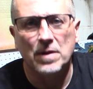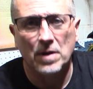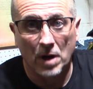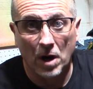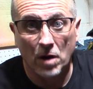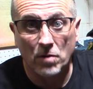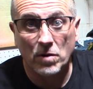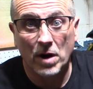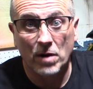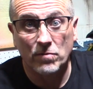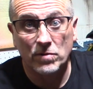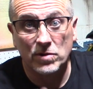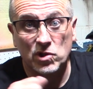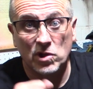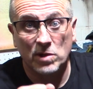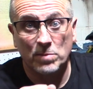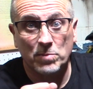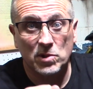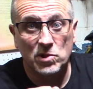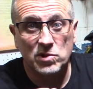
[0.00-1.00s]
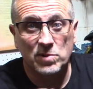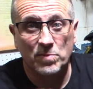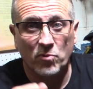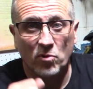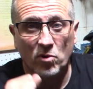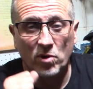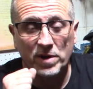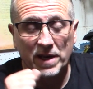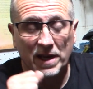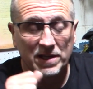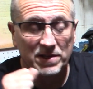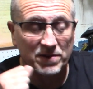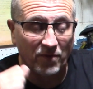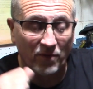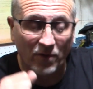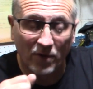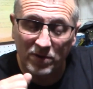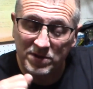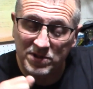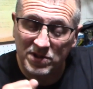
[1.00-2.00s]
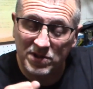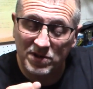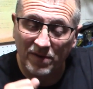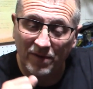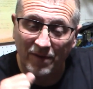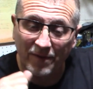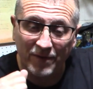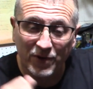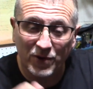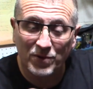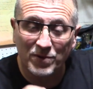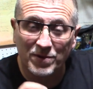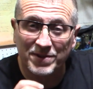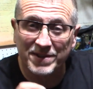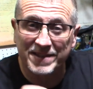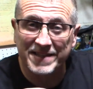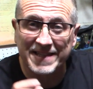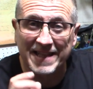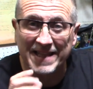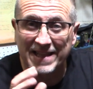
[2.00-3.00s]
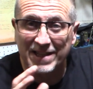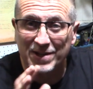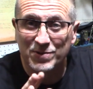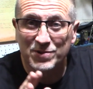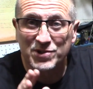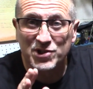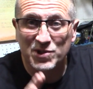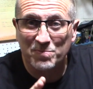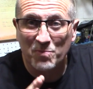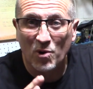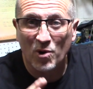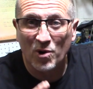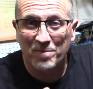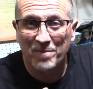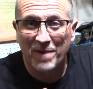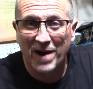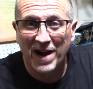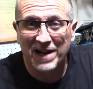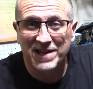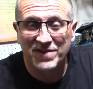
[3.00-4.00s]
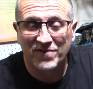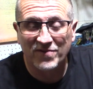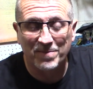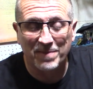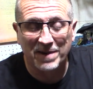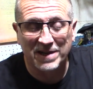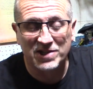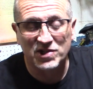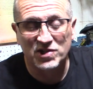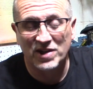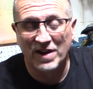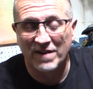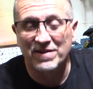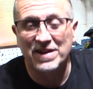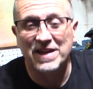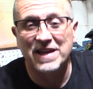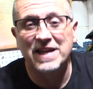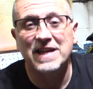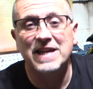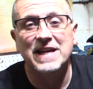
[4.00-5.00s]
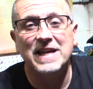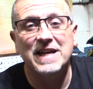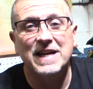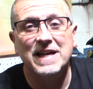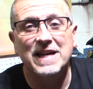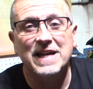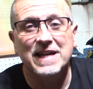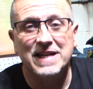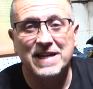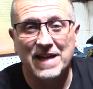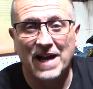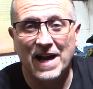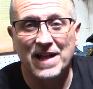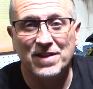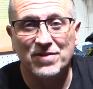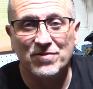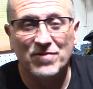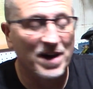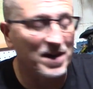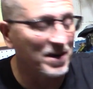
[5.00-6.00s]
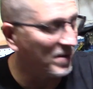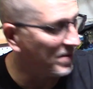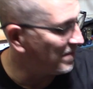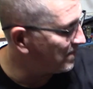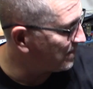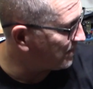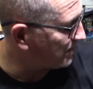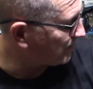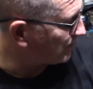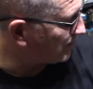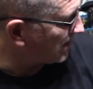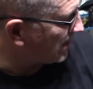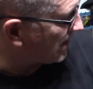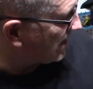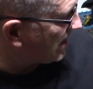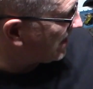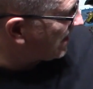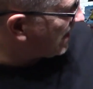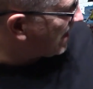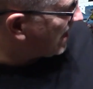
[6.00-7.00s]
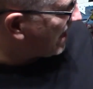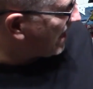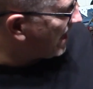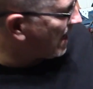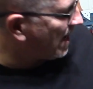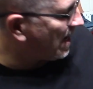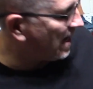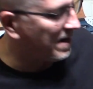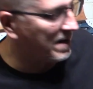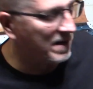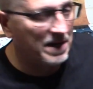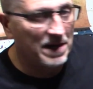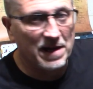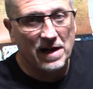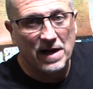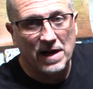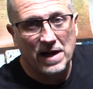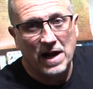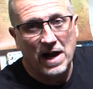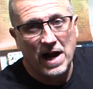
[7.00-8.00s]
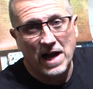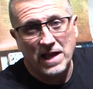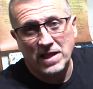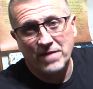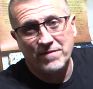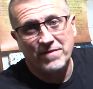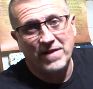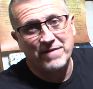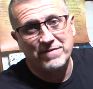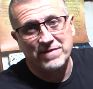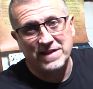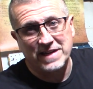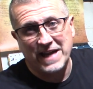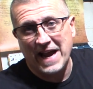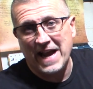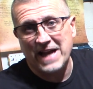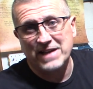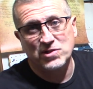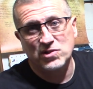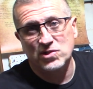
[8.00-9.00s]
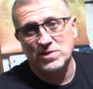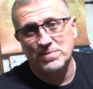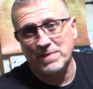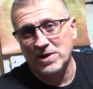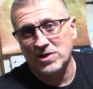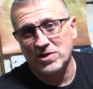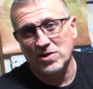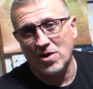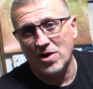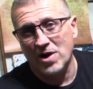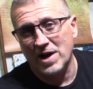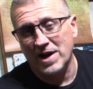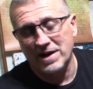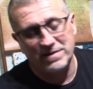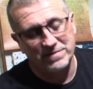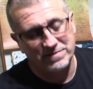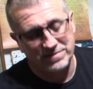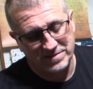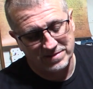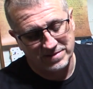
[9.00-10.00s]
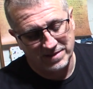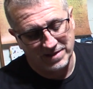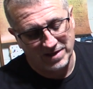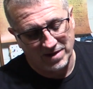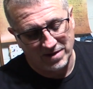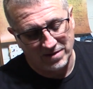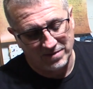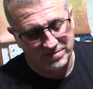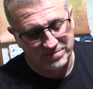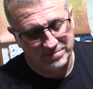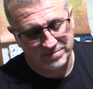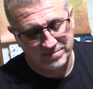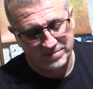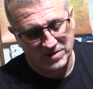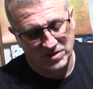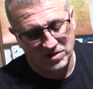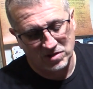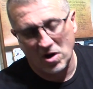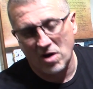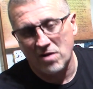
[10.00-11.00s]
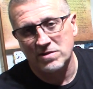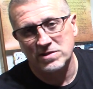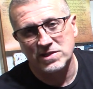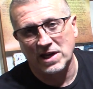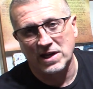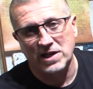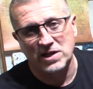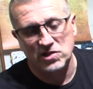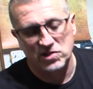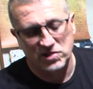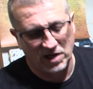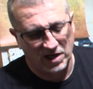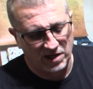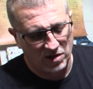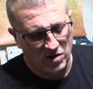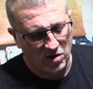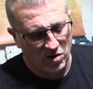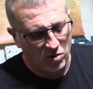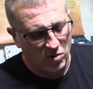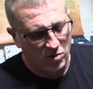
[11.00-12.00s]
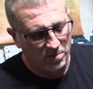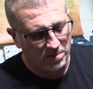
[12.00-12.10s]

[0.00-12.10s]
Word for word: Alright, Richie Bulger brought its first few little small mods for my Chevy Colorado. Uh, I love having gadgets in my cars, you know, cars like your second home.